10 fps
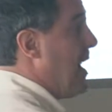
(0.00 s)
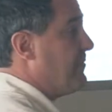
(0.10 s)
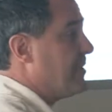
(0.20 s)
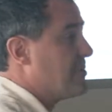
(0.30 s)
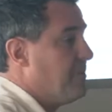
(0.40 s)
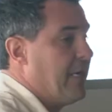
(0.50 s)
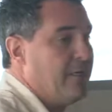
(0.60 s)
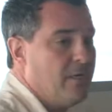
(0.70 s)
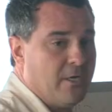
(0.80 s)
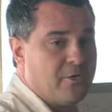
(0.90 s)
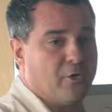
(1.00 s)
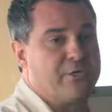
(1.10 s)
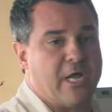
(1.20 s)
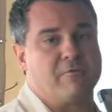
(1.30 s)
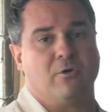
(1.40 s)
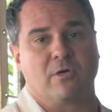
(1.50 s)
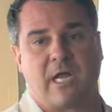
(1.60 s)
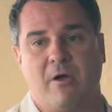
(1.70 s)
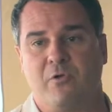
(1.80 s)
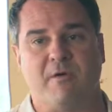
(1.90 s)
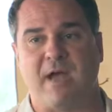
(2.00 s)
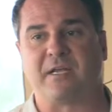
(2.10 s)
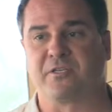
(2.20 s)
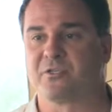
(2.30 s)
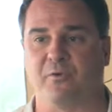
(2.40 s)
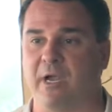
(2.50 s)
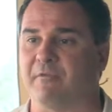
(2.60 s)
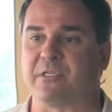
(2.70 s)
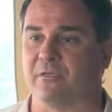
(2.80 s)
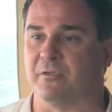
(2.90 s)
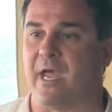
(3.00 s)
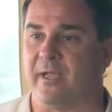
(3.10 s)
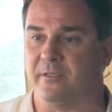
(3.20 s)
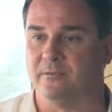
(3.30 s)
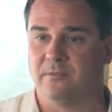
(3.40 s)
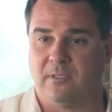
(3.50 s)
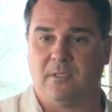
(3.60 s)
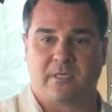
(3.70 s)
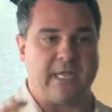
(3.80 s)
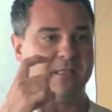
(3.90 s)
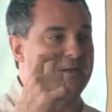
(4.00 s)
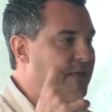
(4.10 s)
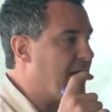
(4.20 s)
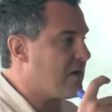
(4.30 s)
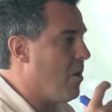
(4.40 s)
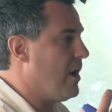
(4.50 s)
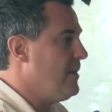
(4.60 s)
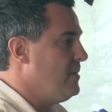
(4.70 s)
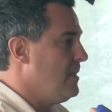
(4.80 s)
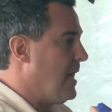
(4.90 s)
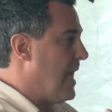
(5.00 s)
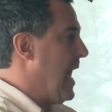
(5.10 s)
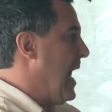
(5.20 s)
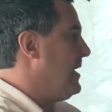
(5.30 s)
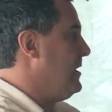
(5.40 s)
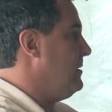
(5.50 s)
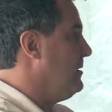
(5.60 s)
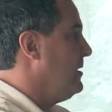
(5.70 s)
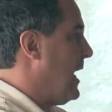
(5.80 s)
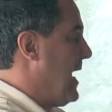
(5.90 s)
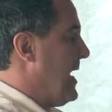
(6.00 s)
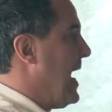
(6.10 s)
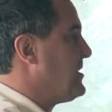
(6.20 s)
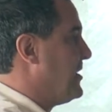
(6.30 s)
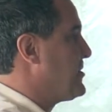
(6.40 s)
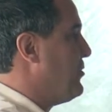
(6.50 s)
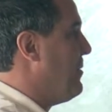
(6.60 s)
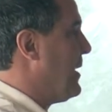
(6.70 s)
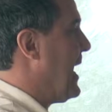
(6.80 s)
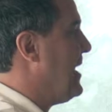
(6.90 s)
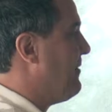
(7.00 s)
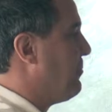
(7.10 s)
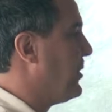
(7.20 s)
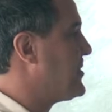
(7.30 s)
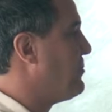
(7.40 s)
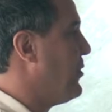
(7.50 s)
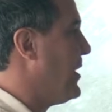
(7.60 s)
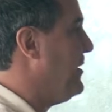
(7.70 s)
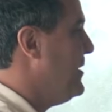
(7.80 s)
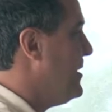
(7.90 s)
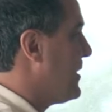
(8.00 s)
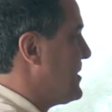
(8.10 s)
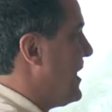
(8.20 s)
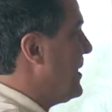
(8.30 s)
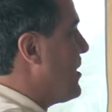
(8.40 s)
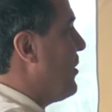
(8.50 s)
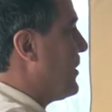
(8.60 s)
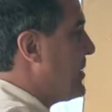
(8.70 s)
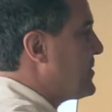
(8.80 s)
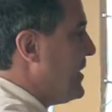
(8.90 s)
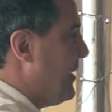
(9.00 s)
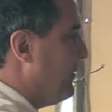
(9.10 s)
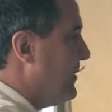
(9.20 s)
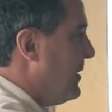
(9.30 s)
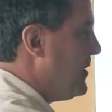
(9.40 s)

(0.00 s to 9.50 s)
obvious to me. Your general account, you have access to it every single day. Okay, like that coin, I had it. I had access to it, but I didn't have a place to put it because I didn't go to the casino.